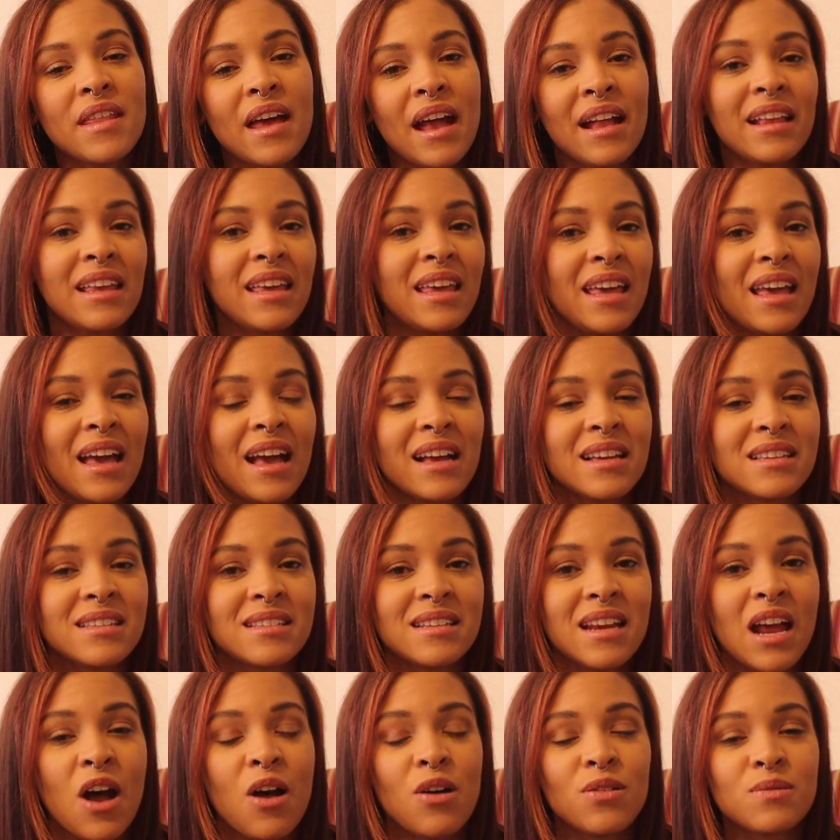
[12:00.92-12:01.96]
that he has
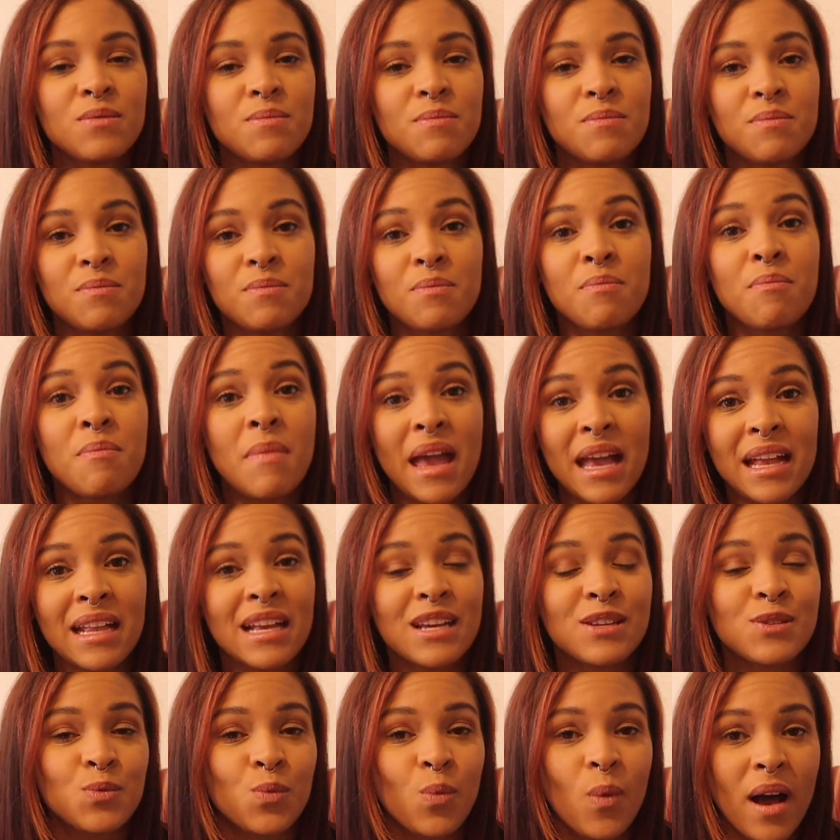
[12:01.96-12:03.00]
now made
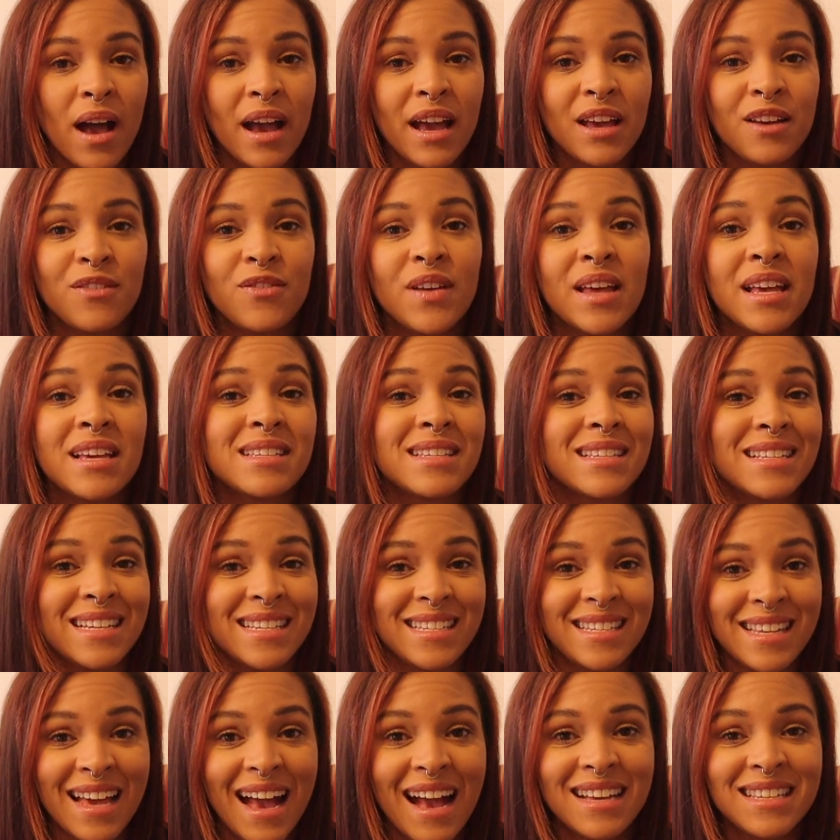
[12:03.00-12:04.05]
his wife is an
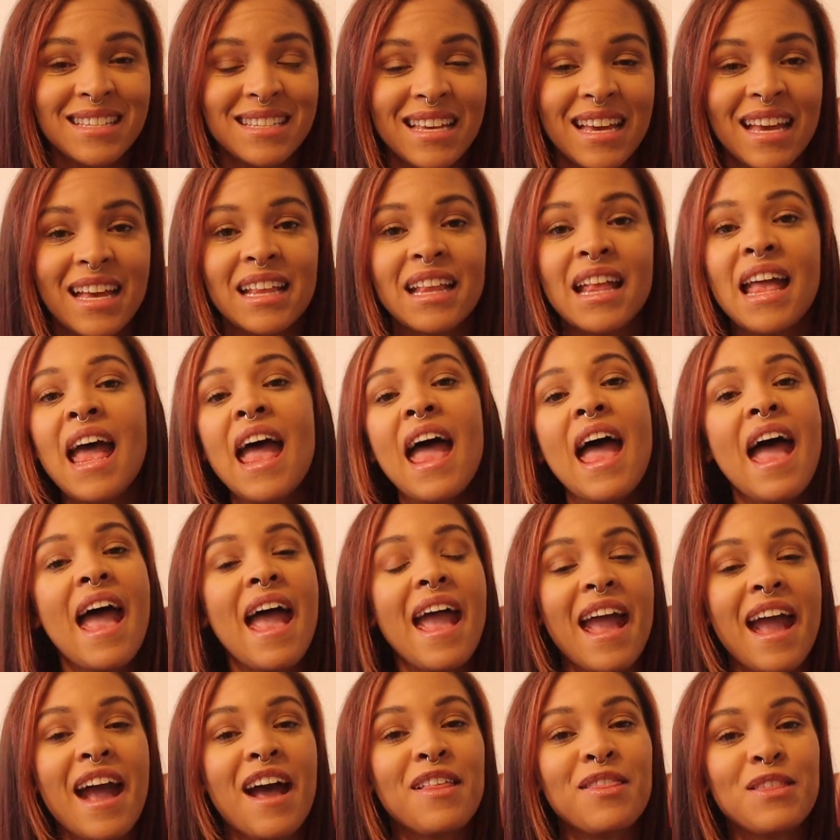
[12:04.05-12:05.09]
assassin,
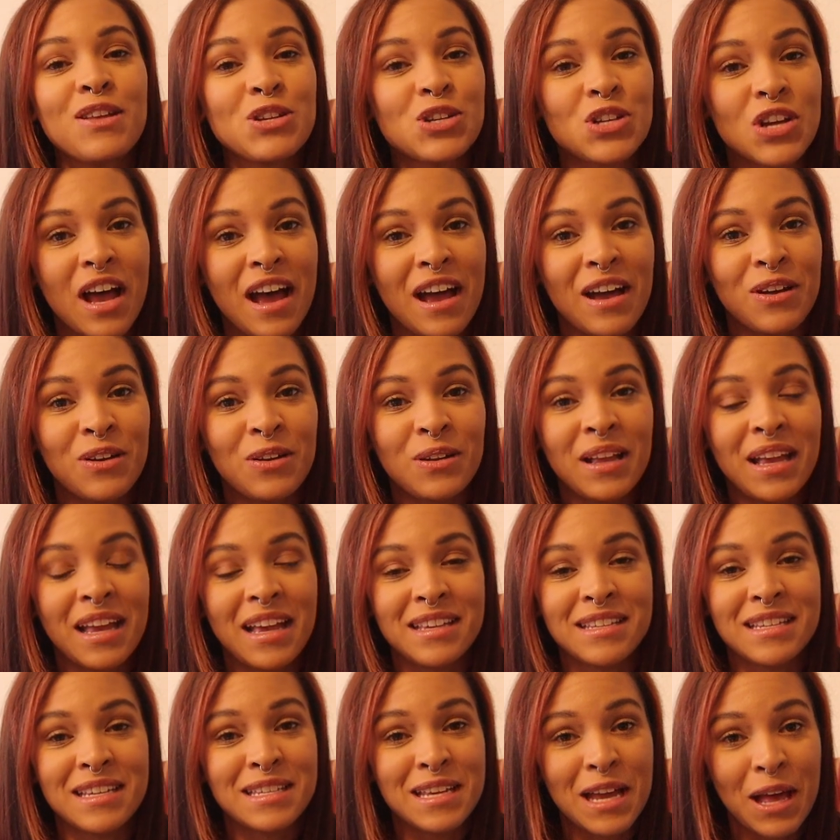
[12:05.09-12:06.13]
and the child
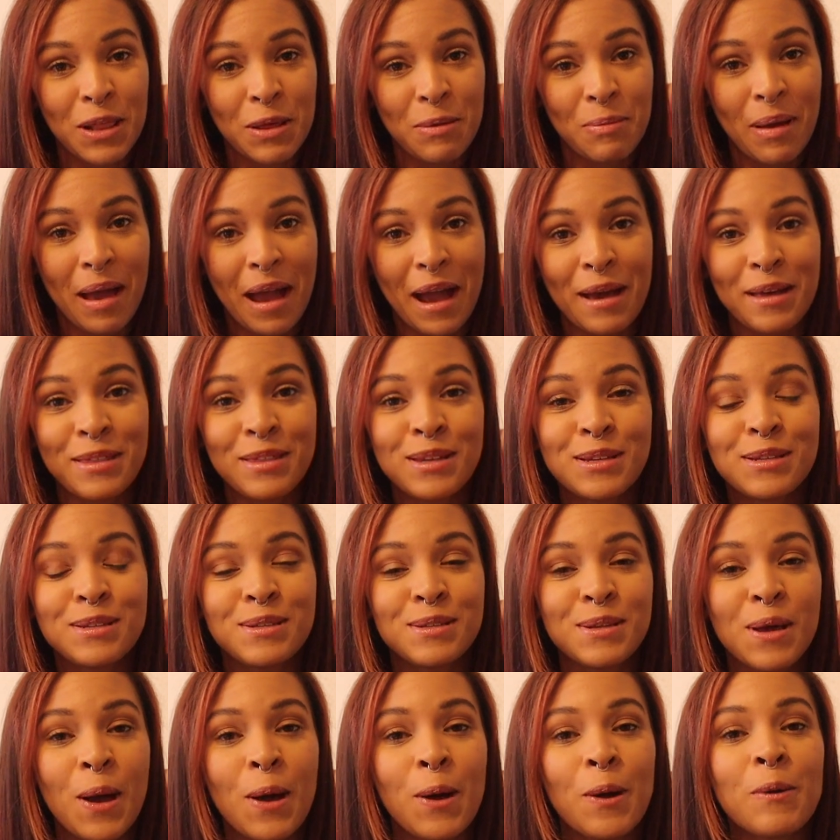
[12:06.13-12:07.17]
is a telepath.
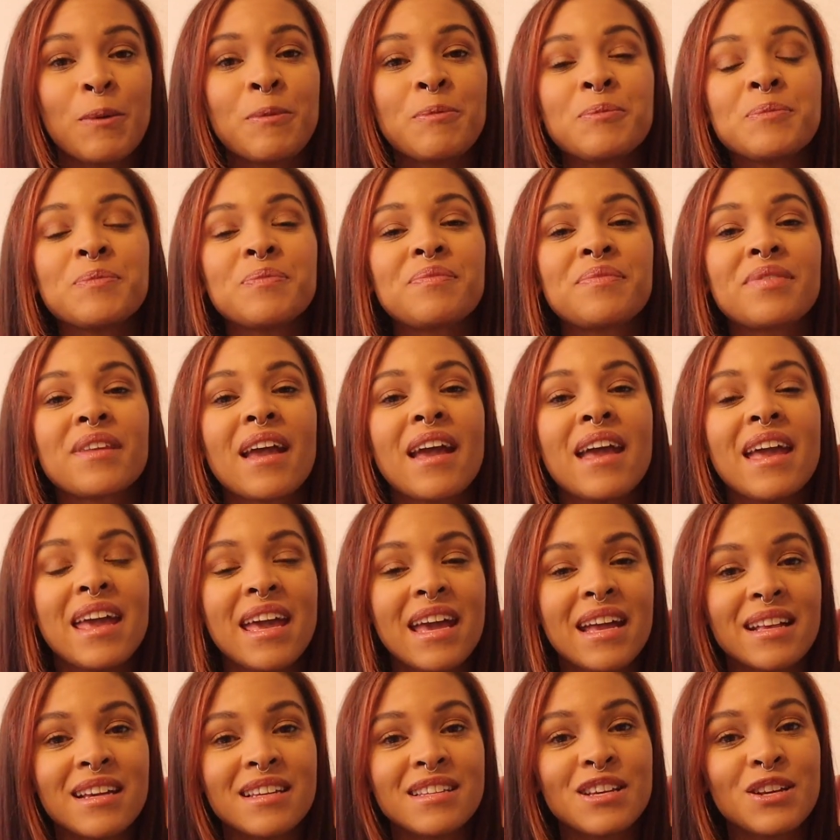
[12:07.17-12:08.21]
So
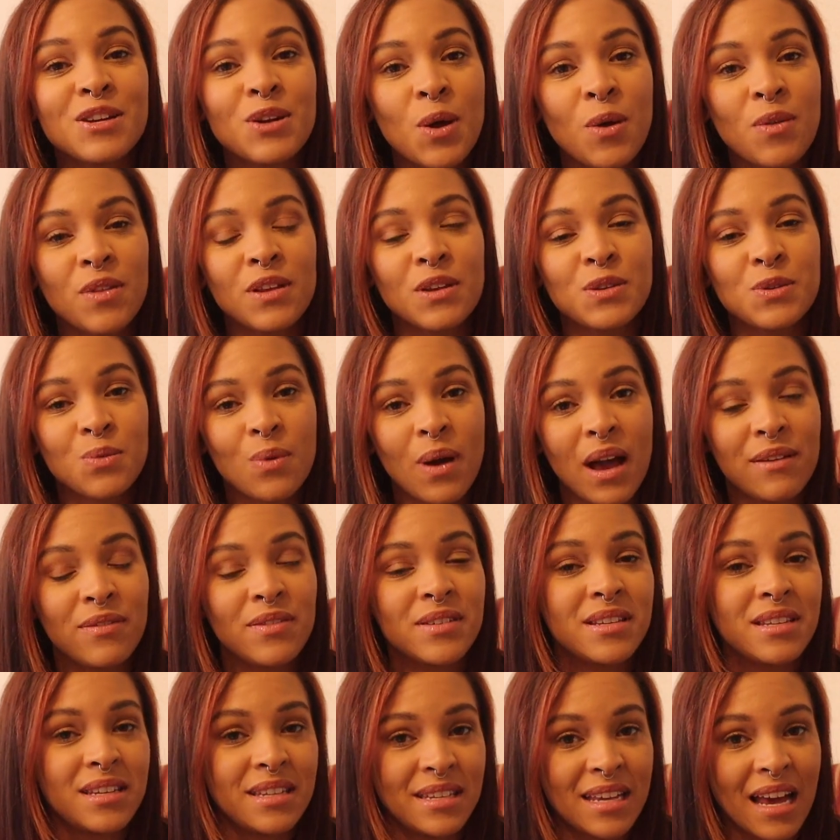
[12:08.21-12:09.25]
he doesn't know that his wife
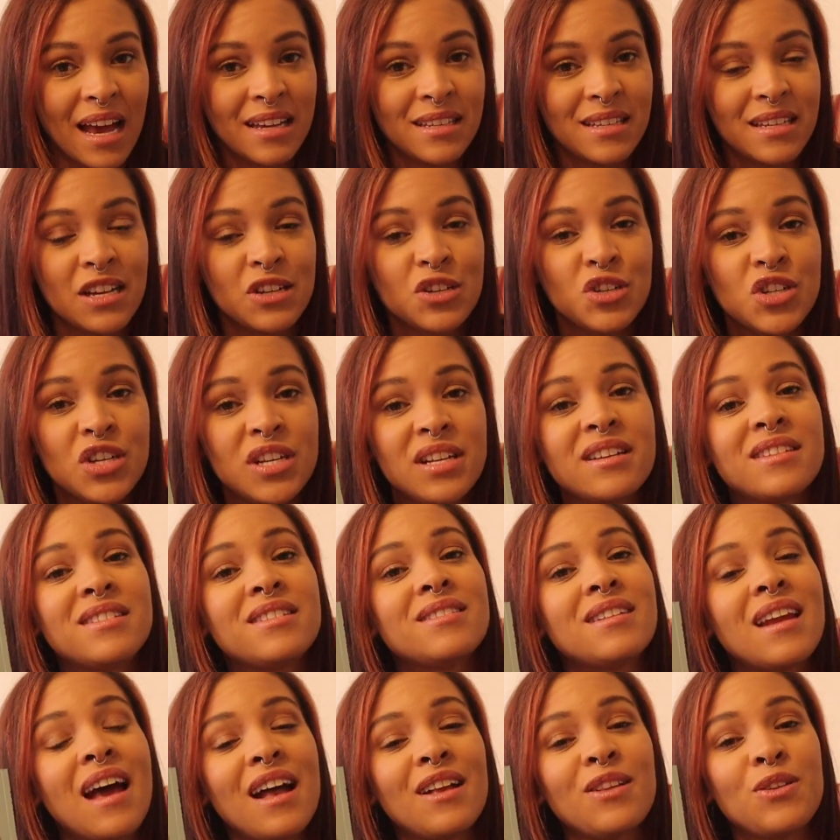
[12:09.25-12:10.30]
is an assassin. She does
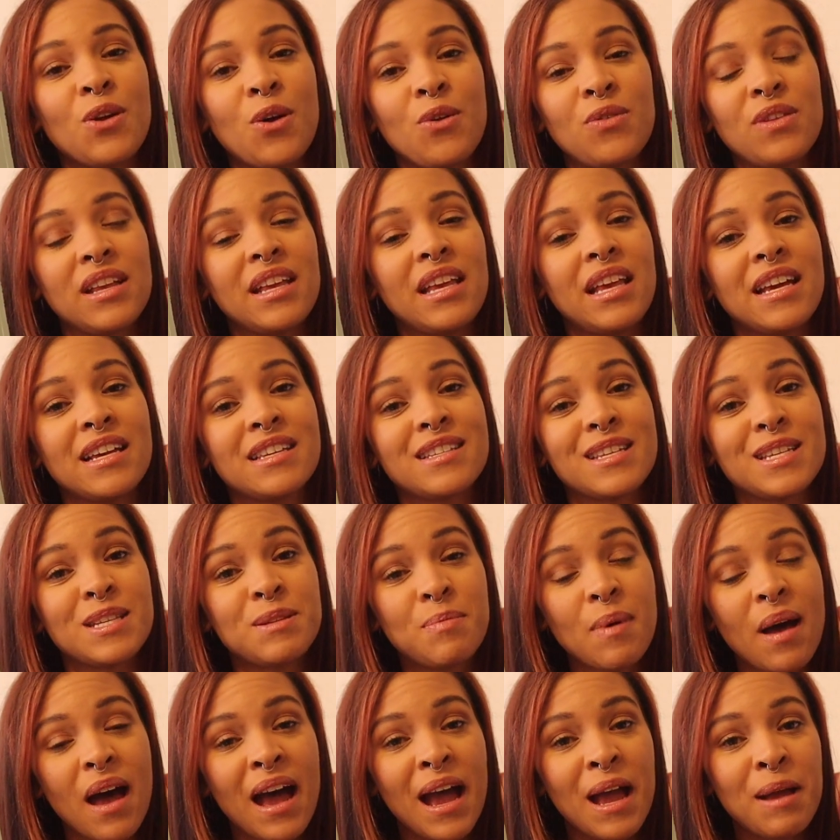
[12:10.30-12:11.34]
not know that he is a
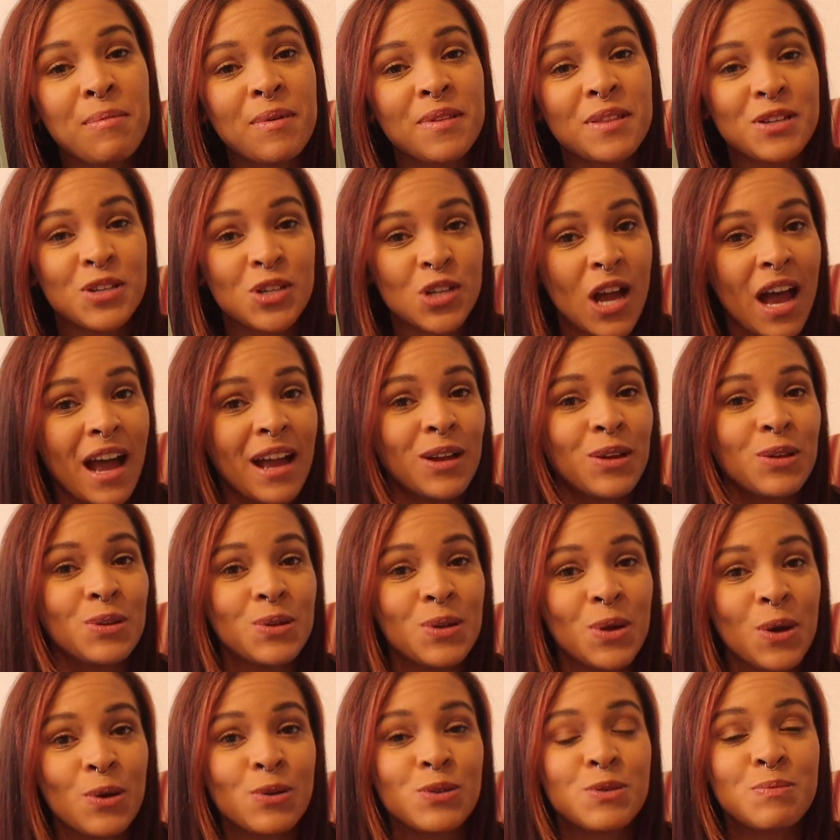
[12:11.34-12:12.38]
spy, but the child
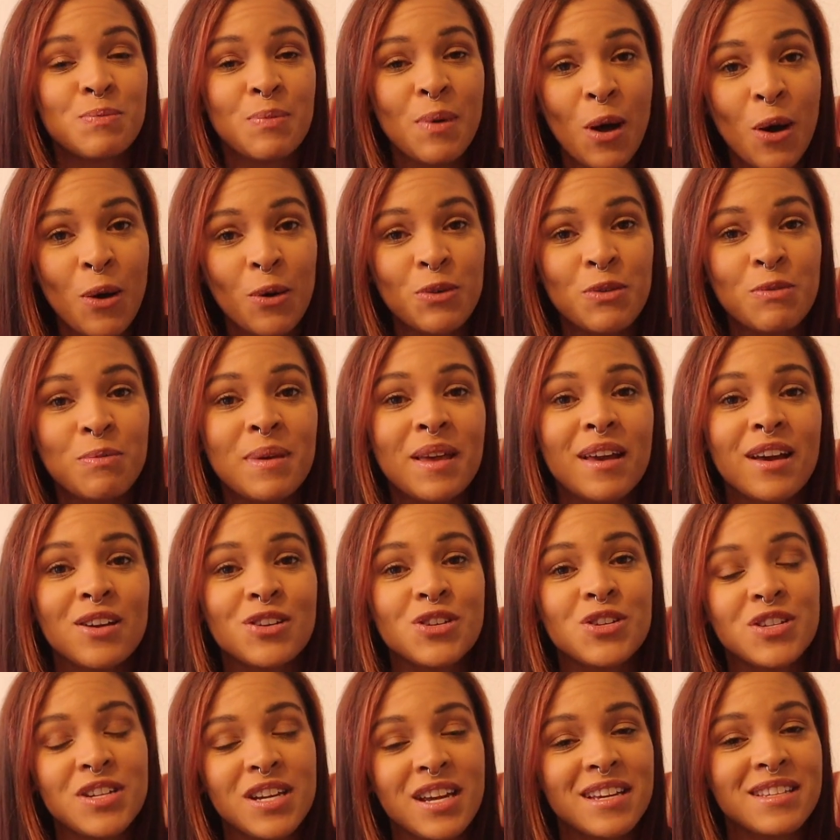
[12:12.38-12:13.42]
knows both because
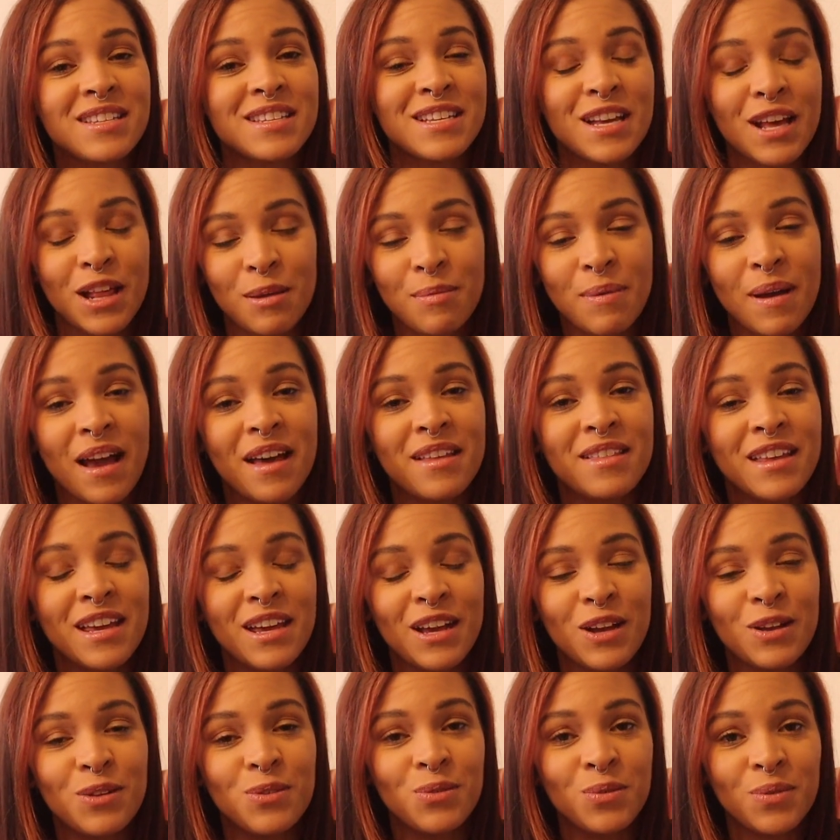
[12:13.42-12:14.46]
she is a telepath and
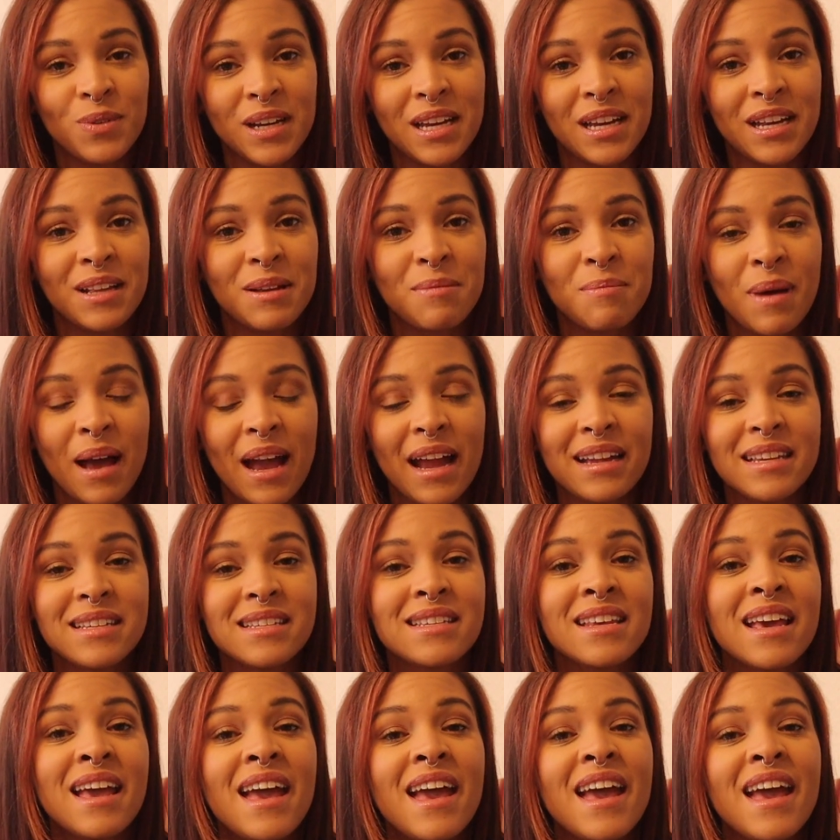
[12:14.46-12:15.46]
can read minds.